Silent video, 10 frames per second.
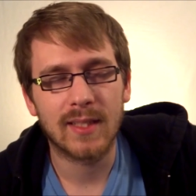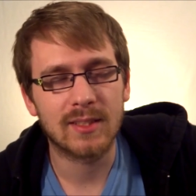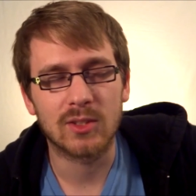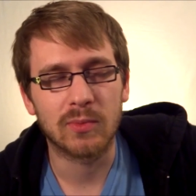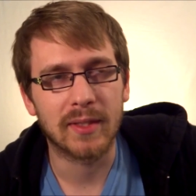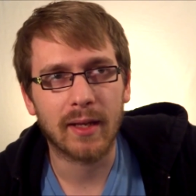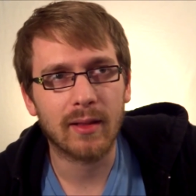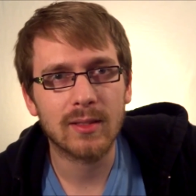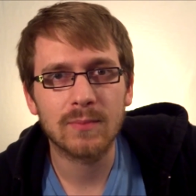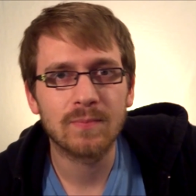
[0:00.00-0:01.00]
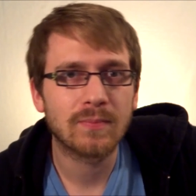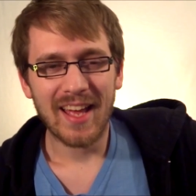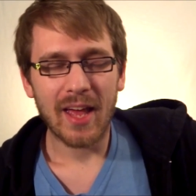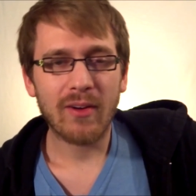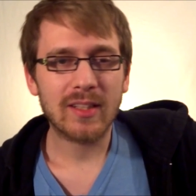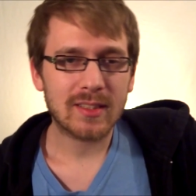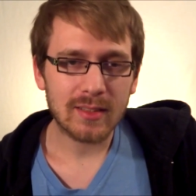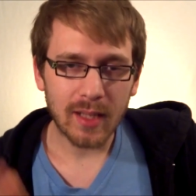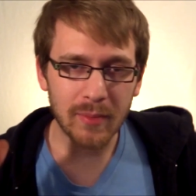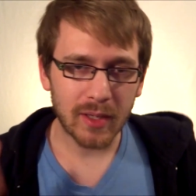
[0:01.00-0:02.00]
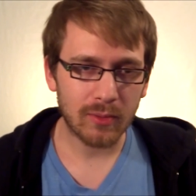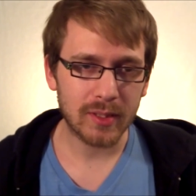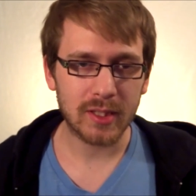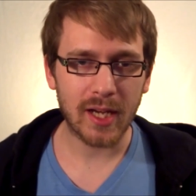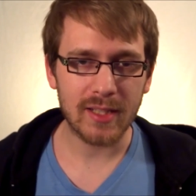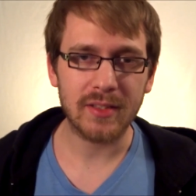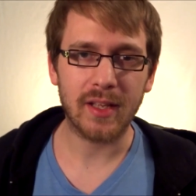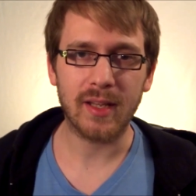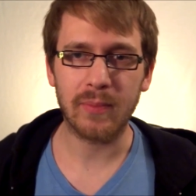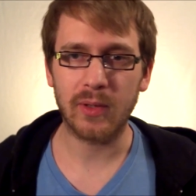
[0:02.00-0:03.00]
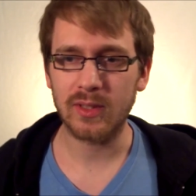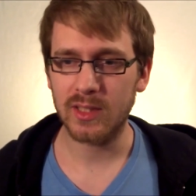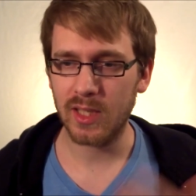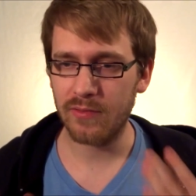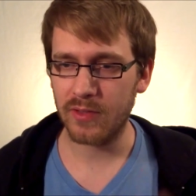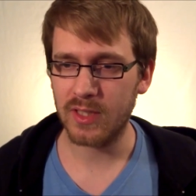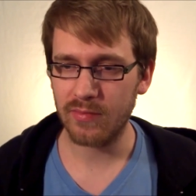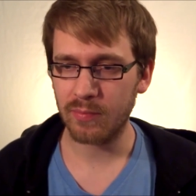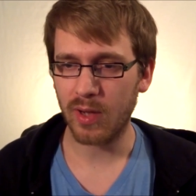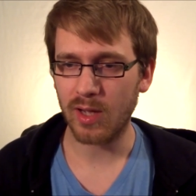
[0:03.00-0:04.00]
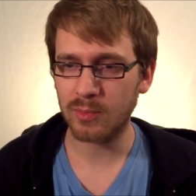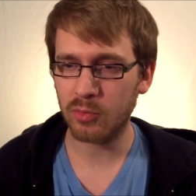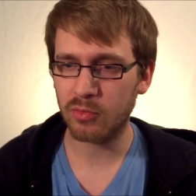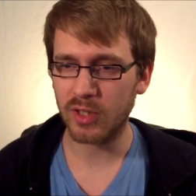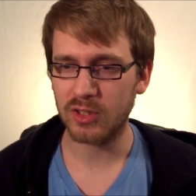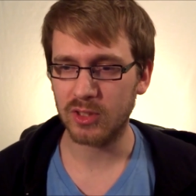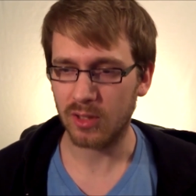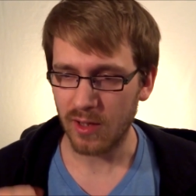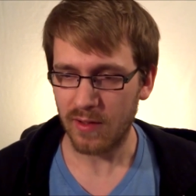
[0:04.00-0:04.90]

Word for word: It's just ridiculous. Anyways, let me know what you guys think about this, if it's even possible for us to